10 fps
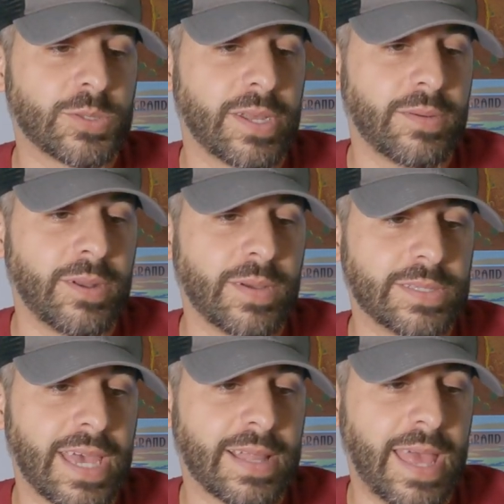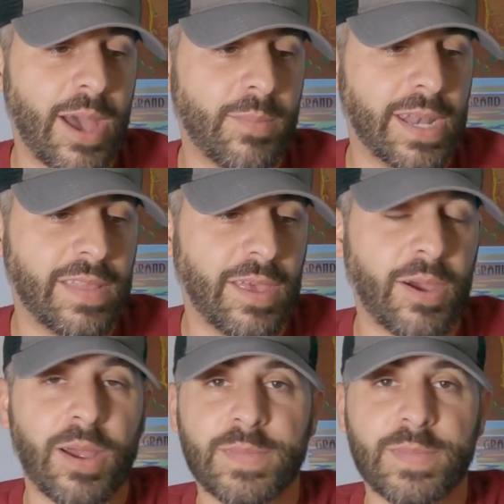so I don't know exactly how many they are.